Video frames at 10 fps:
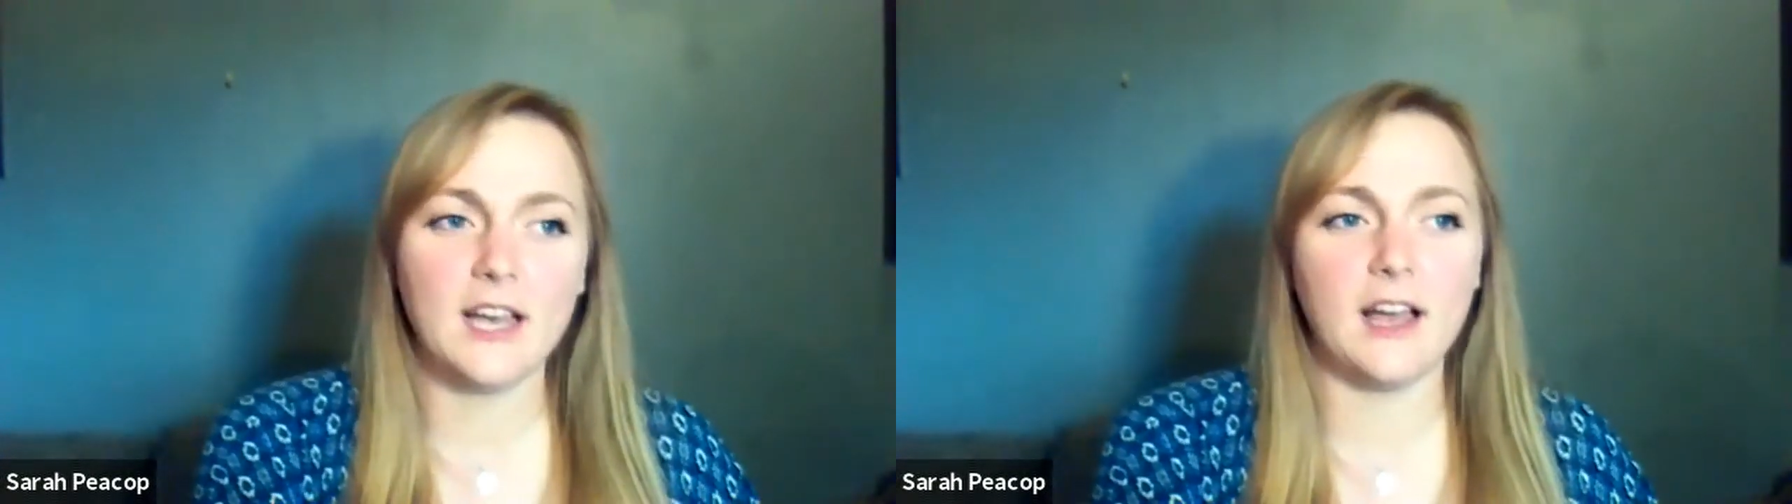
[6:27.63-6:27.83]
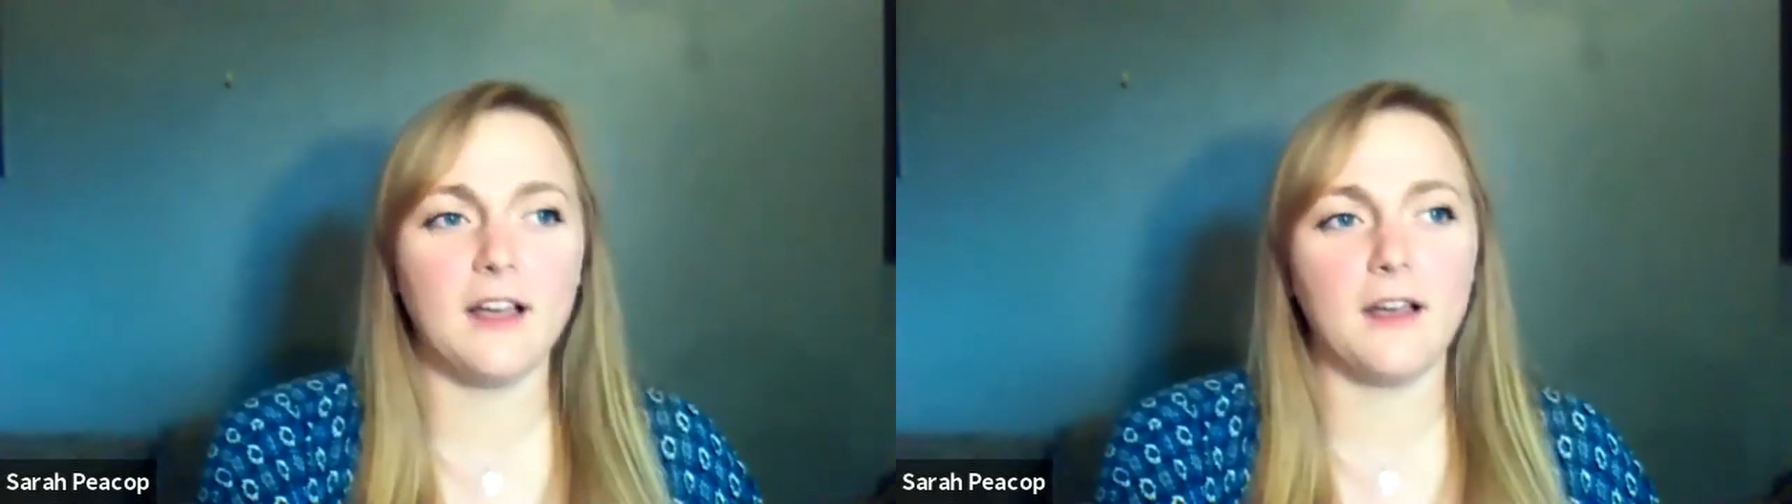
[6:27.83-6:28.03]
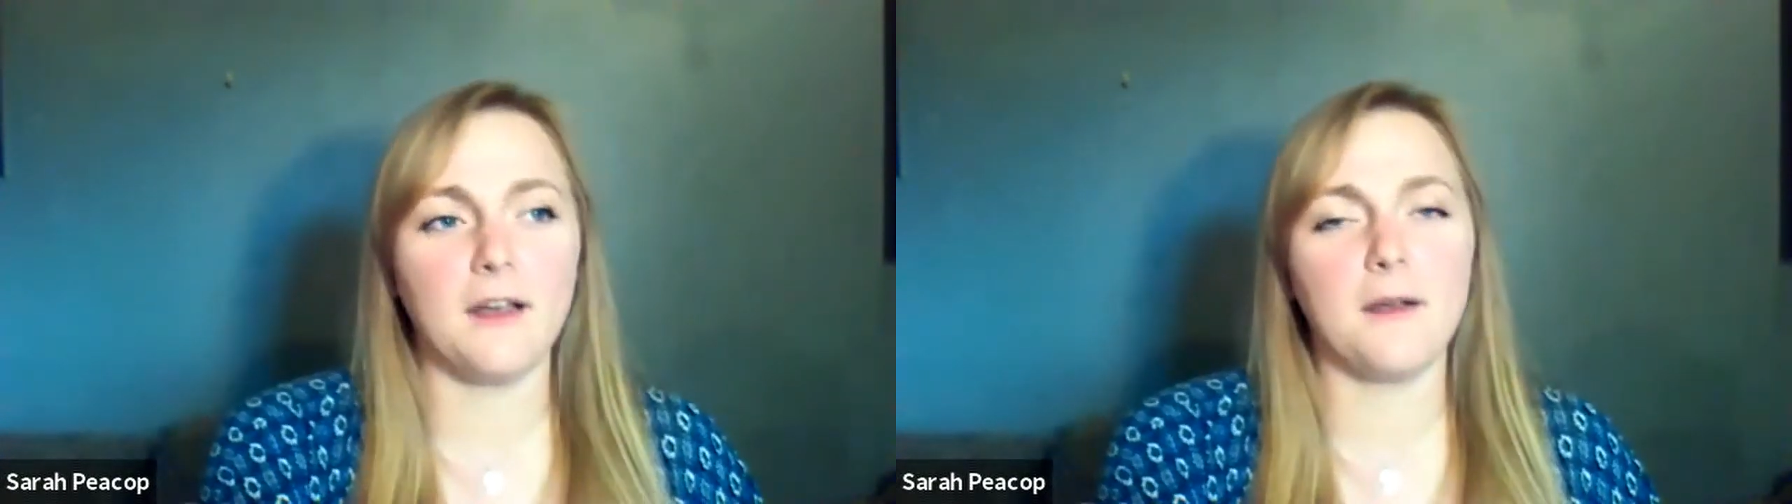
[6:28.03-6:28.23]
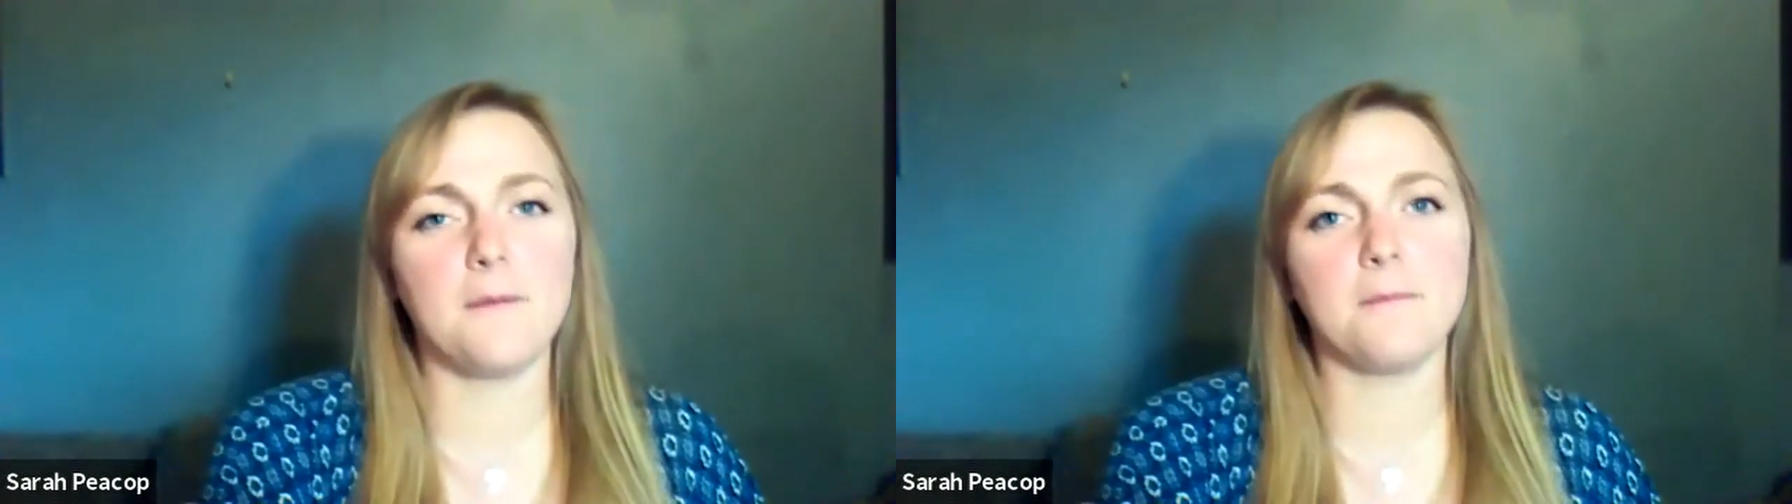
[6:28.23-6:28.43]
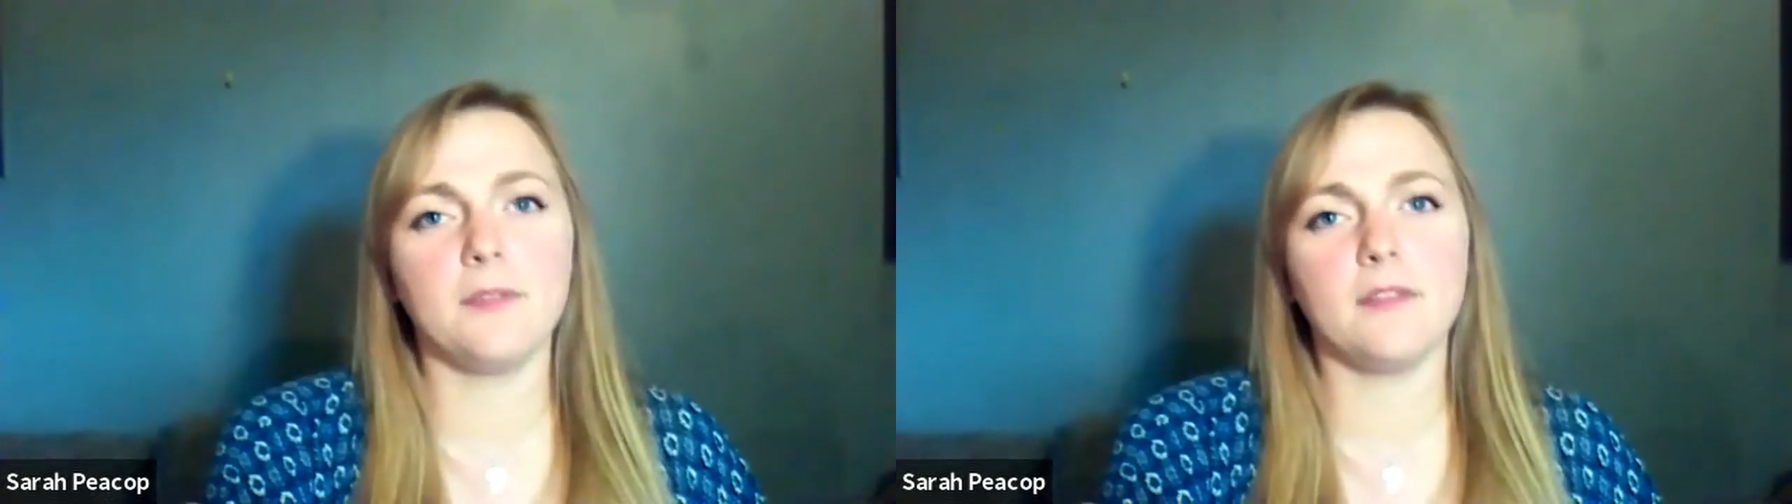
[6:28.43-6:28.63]

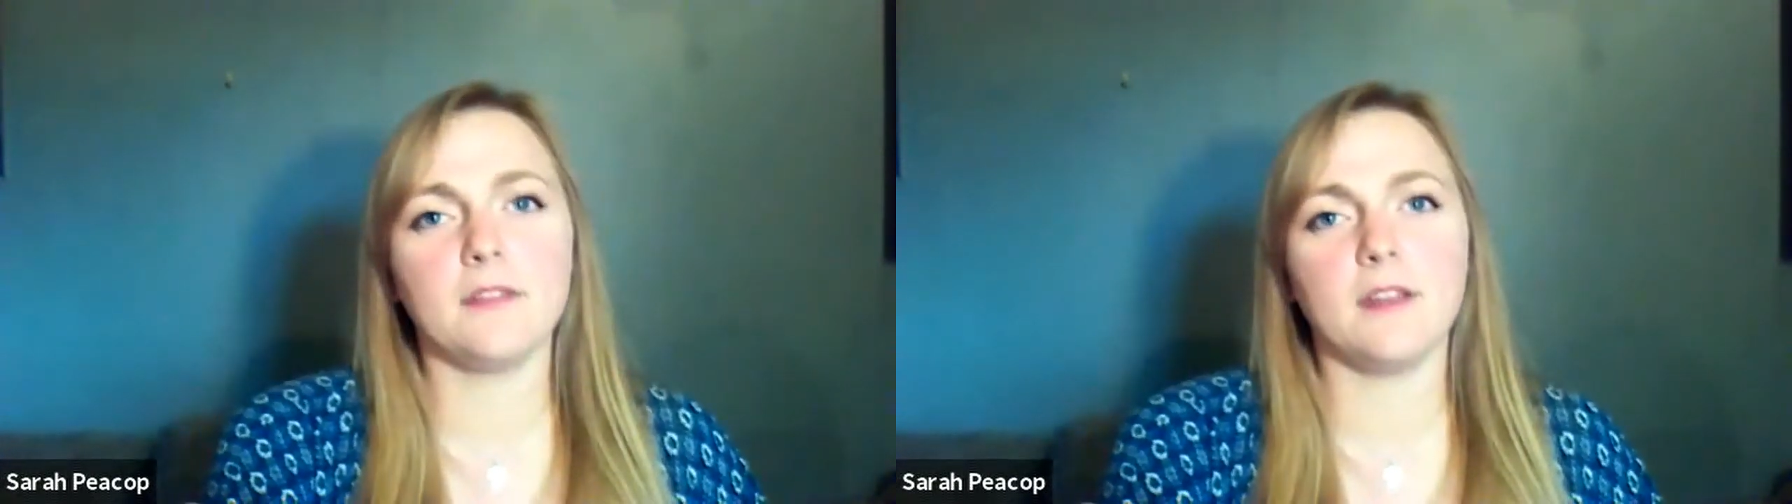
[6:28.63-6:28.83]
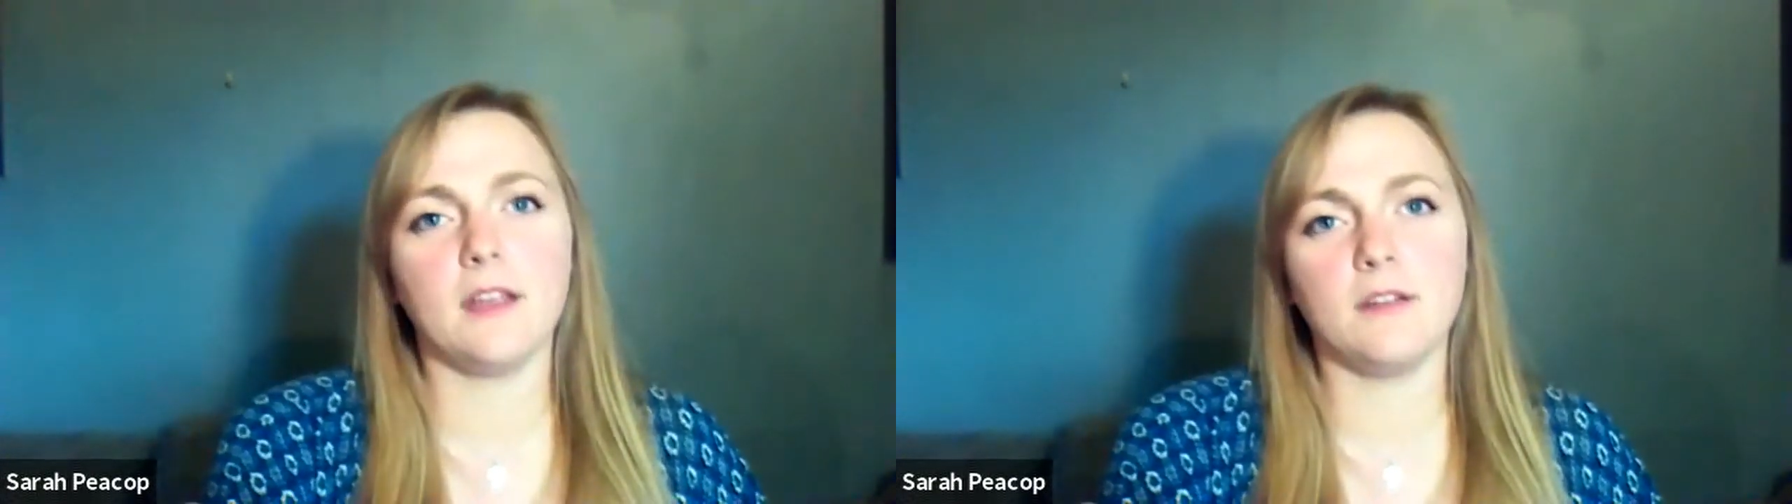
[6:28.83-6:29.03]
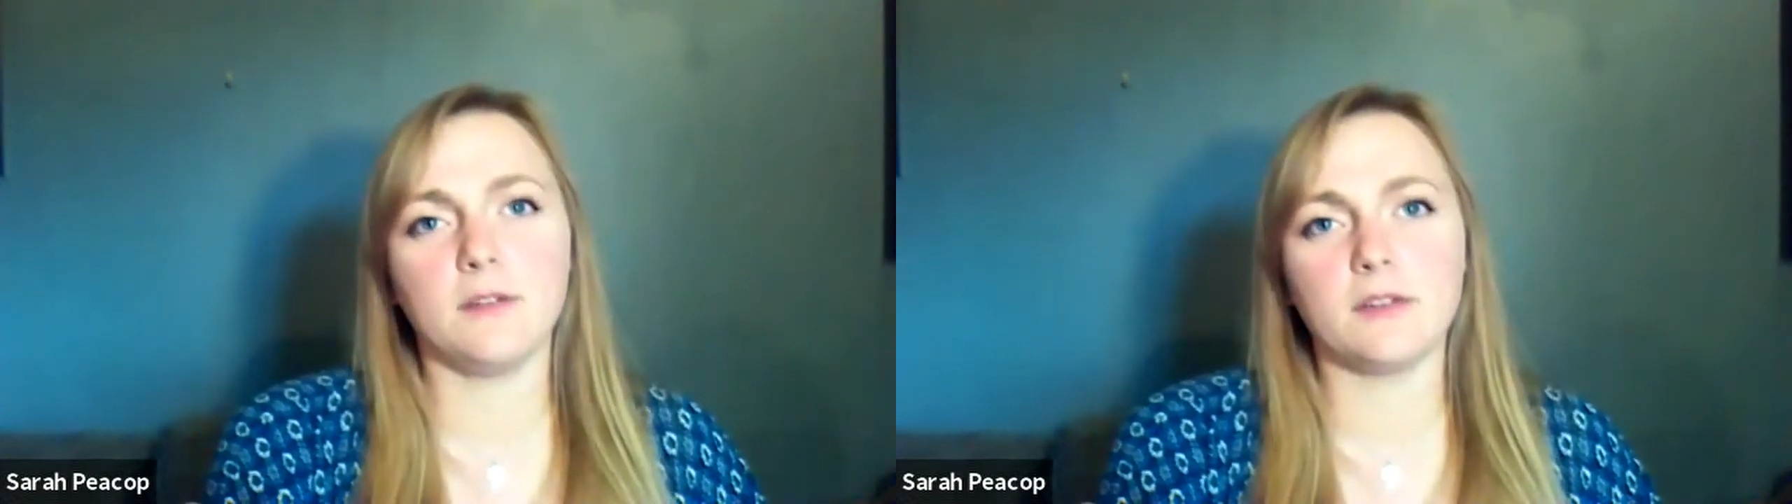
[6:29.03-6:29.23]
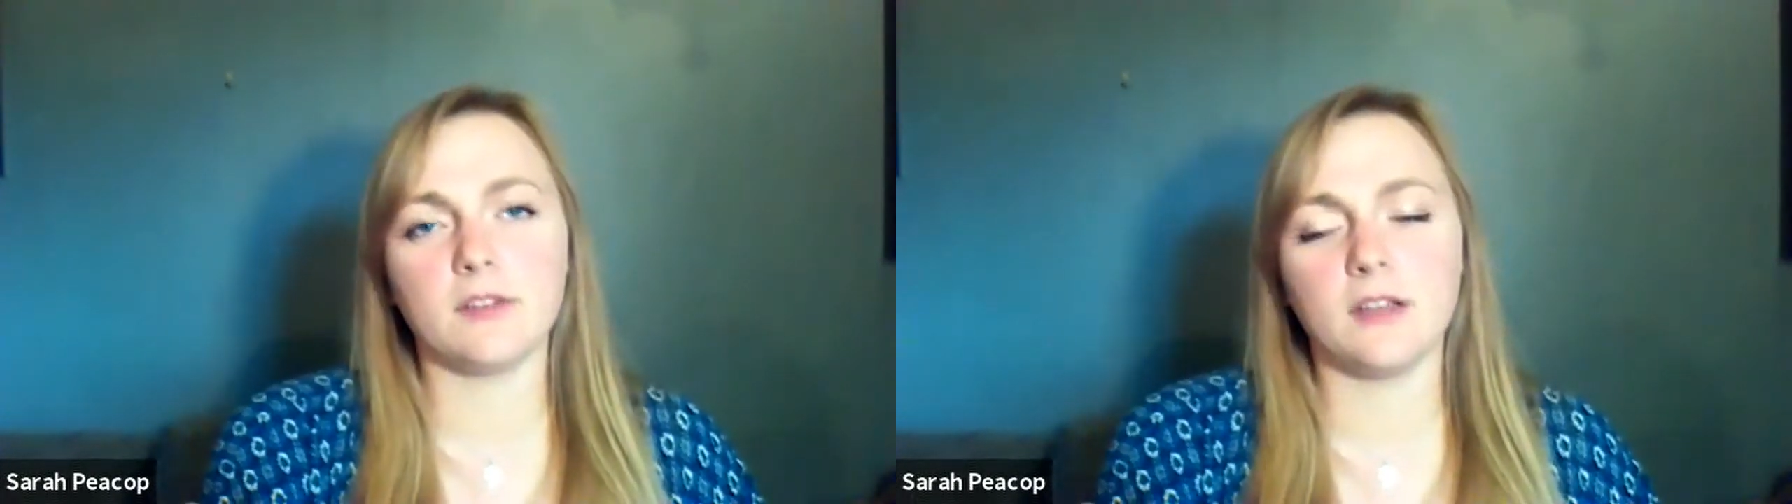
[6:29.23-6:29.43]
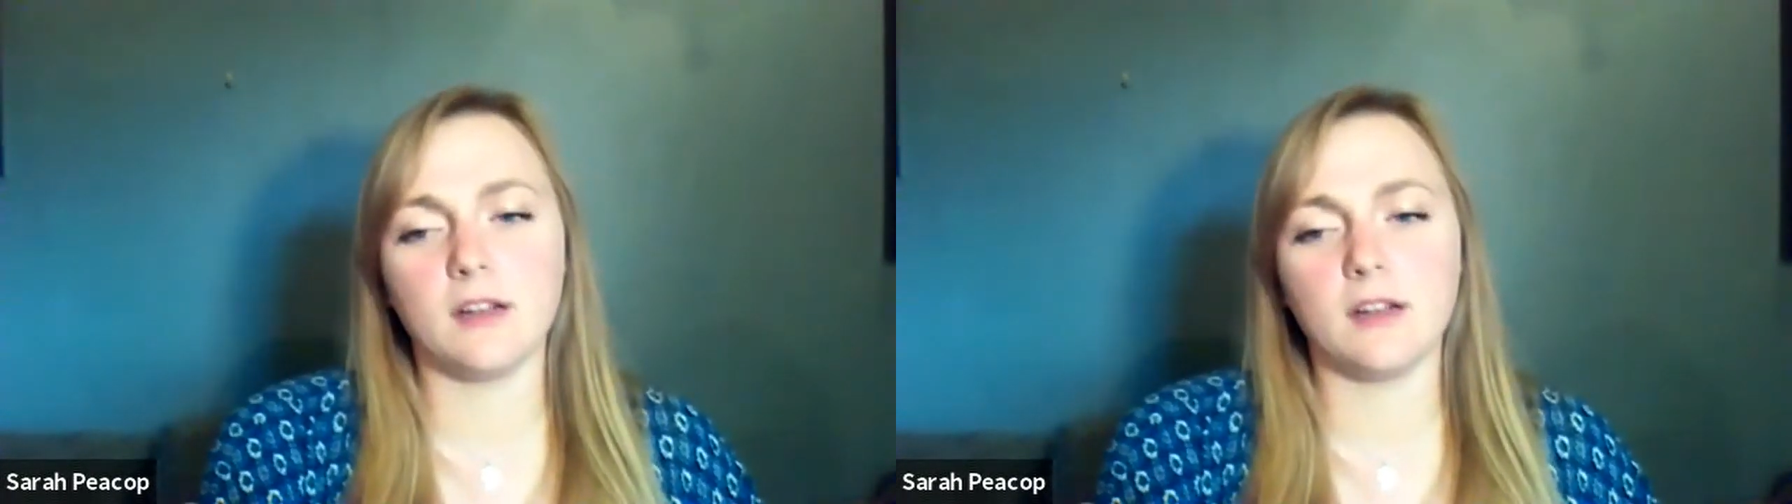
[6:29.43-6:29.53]
And also